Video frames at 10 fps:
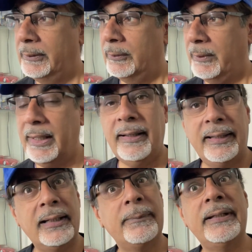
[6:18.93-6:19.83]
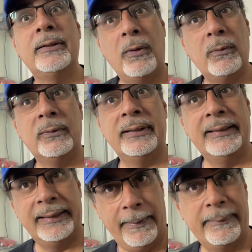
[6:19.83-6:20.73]
Well, there be gold
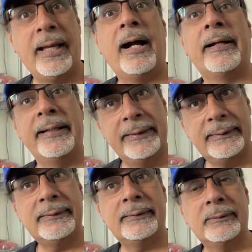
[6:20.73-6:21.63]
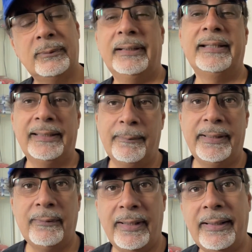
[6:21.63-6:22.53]
in them dar hills, well, lithium
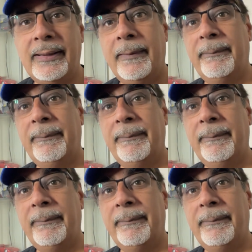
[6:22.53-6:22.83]
anyway,